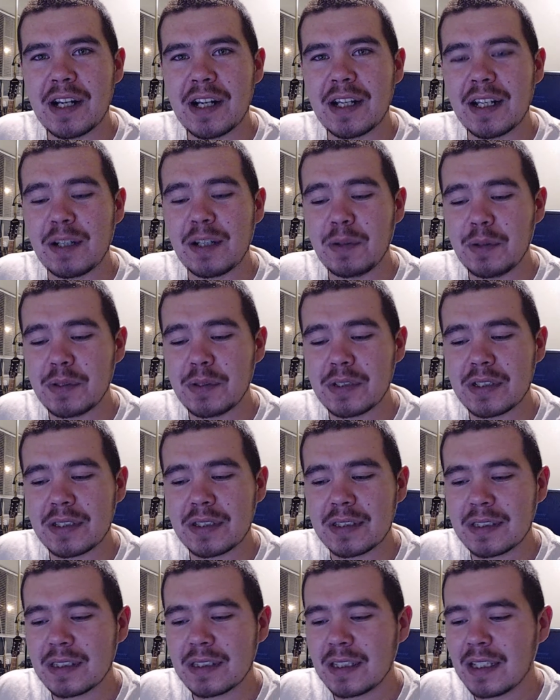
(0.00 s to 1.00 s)
Like we were
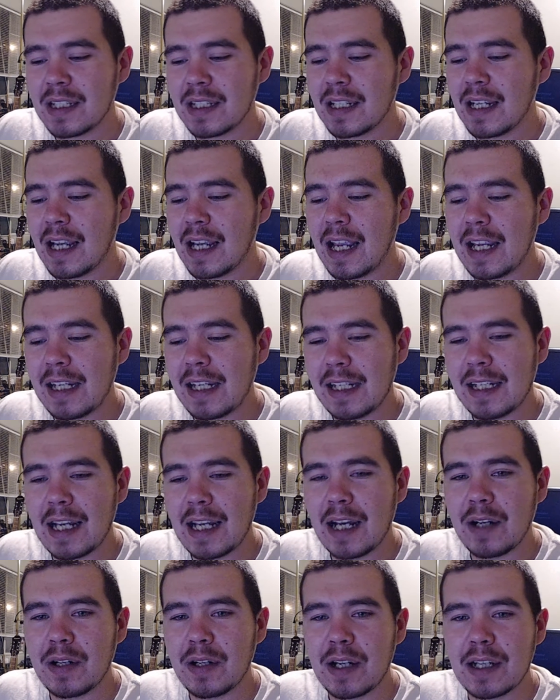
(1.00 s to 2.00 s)
just hanging
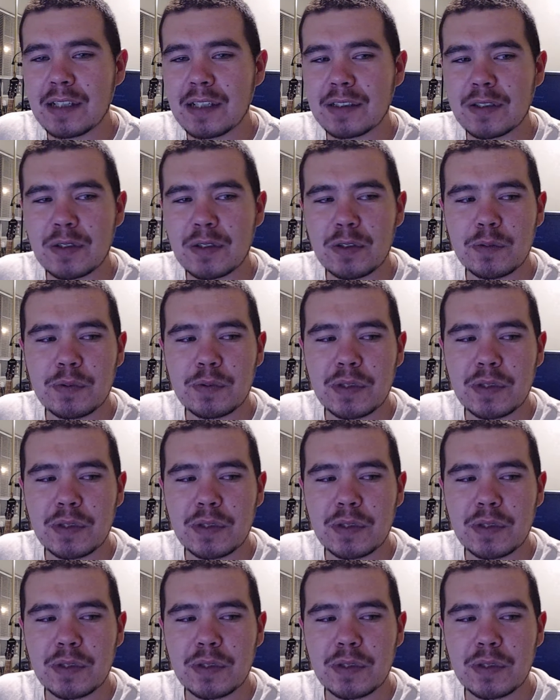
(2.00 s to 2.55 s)
out as groups.